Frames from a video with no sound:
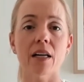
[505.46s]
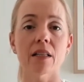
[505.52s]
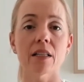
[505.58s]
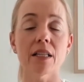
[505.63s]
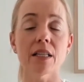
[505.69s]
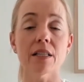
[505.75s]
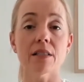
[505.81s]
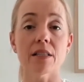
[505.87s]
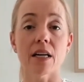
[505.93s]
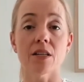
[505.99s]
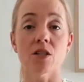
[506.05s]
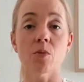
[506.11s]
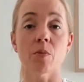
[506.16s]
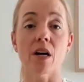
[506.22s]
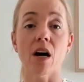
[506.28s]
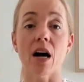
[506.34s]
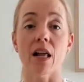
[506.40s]
Clinics tend to
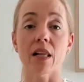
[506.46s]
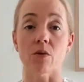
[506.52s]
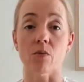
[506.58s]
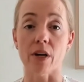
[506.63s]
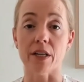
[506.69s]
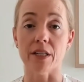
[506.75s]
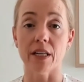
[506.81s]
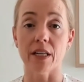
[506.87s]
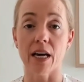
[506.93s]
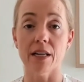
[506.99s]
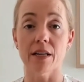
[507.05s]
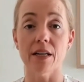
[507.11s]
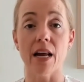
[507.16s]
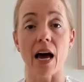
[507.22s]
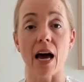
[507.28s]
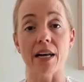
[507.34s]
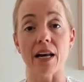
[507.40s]
be highly
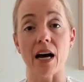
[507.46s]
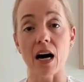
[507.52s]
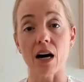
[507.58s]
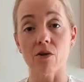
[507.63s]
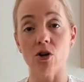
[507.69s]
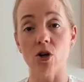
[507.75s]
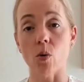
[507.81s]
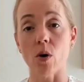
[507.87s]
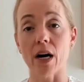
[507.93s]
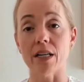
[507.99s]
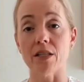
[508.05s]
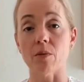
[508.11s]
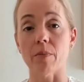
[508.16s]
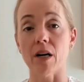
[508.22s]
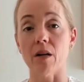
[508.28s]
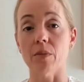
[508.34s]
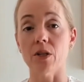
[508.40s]
regulated and are required to
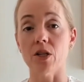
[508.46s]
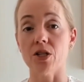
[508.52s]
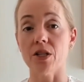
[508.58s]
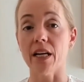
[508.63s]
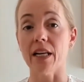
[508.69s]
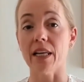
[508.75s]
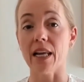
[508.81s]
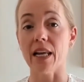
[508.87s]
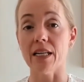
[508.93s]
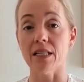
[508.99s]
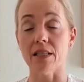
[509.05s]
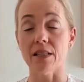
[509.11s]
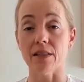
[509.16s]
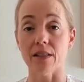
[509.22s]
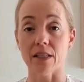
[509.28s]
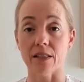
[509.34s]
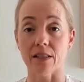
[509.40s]
publish their
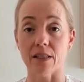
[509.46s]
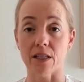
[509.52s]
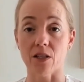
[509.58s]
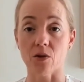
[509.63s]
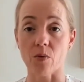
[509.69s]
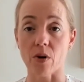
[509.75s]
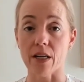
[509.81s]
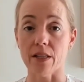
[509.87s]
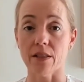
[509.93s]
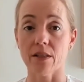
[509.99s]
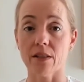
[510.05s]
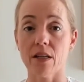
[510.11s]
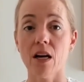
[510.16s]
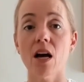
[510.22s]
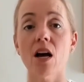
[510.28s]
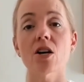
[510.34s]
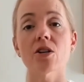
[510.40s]
latest success rates.
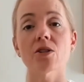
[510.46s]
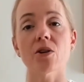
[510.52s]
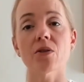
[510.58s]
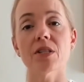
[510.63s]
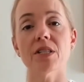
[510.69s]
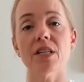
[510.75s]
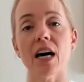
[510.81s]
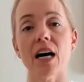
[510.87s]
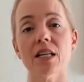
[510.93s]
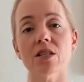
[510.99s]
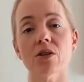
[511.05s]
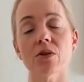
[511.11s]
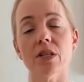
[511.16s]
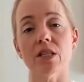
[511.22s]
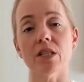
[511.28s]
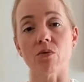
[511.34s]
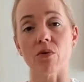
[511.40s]
So the data
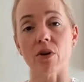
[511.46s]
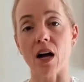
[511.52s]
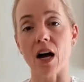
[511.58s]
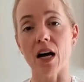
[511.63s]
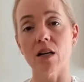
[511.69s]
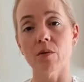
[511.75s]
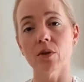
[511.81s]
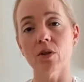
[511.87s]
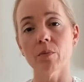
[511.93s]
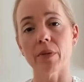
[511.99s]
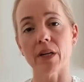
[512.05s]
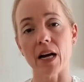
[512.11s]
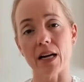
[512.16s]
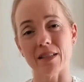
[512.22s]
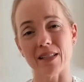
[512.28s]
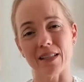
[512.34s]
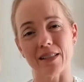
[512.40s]
is reliable, but
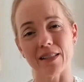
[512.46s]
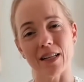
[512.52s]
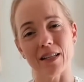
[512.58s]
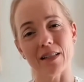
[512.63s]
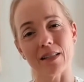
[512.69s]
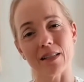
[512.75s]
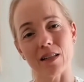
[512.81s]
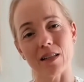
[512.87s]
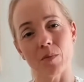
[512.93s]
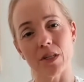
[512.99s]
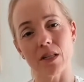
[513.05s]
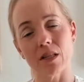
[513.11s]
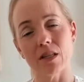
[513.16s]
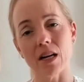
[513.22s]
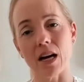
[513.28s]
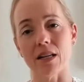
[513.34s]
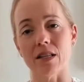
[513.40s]
as I said, it's
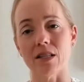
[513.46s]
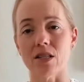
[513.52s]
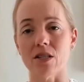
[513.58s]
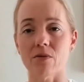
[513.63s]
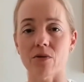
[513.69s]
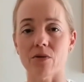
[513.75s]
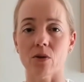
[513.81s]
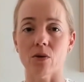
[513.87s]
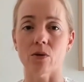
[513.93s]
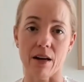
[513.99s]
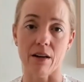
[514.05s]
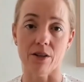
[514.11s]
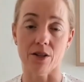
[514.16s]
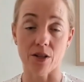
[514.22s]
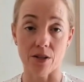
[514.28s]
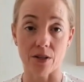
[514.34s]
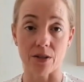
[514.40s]
limited and difficult
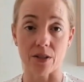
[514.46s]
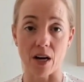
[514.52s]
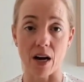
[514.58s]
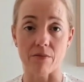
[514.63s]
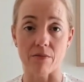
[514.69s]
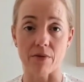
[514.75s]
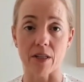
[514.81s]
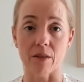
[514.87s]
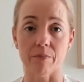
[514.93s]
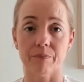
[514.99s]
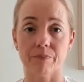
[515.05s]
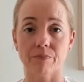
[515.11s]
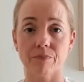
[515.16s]
to decipher.